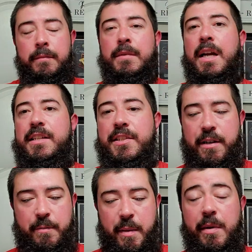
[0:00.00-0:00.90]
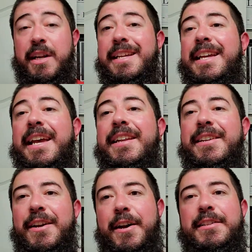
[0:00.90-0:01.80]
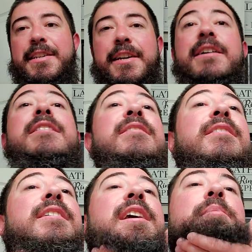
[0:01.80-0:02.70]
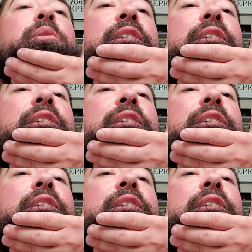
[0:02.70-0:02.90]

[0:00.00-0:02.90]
I saw my buddy Ken got a couple